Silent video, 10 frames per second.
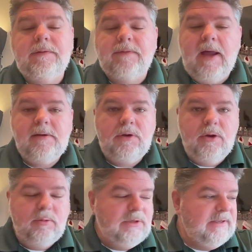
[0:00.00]
line
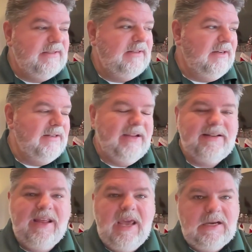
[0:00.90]
coach has done
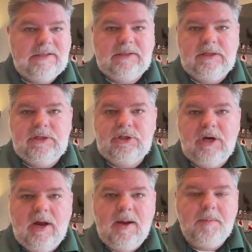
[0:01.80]
an excellent
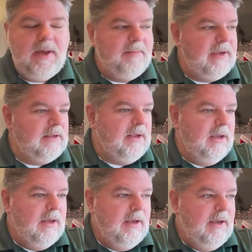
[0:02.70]
job. I mean,
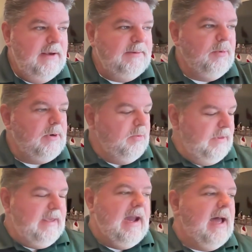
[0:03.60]
he's worked
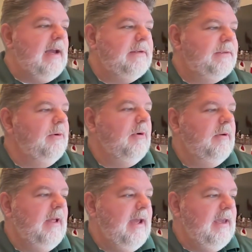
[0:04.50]
with guys who
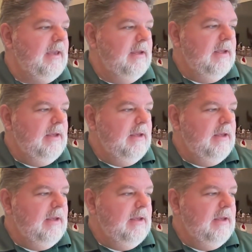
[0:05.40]
are like,